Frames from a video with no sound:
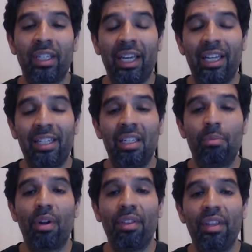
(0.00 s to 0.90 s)
again,
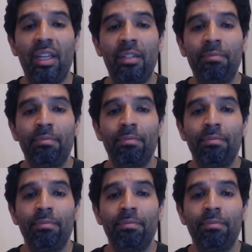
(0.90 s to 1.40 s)
deep breath in